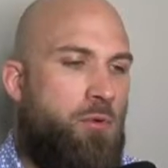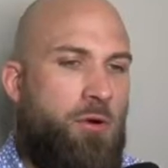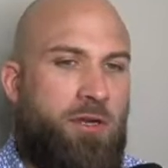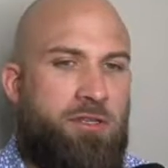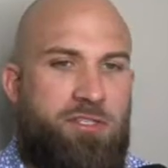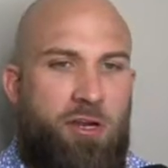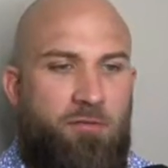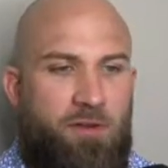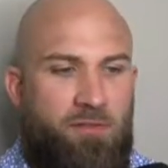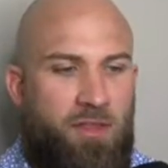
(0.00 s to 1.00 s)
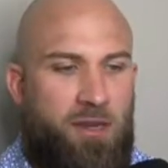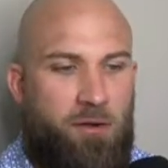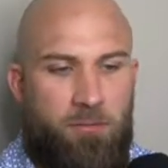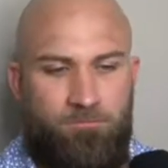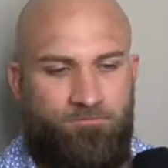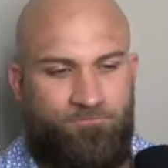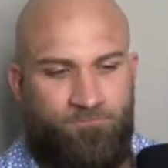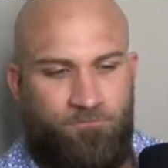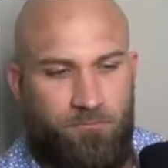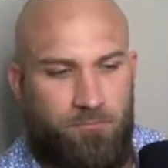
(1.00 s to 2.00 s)
conservative leader.
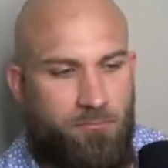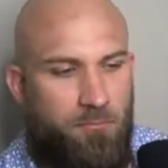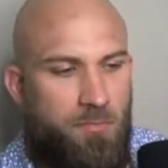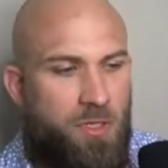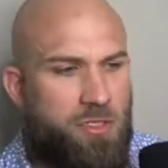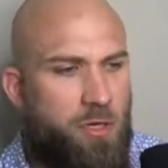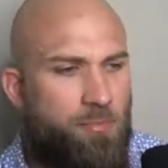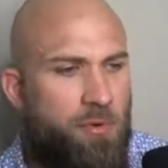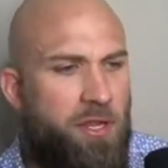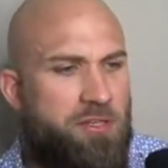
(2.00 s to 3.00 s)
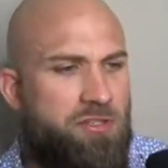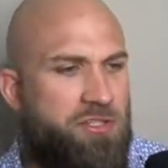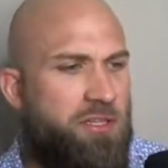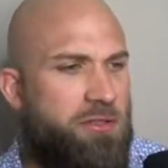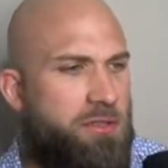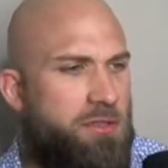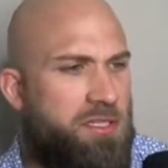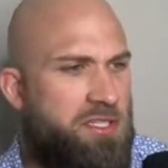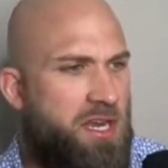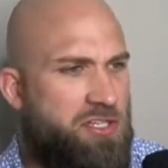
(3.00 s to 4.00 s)
So pretty interesting
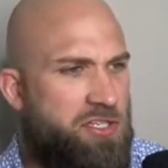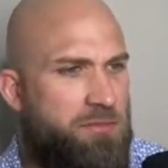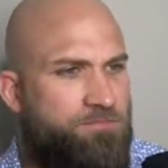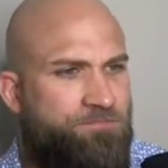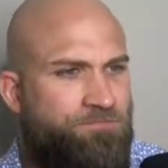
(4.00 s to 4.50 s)
discussion.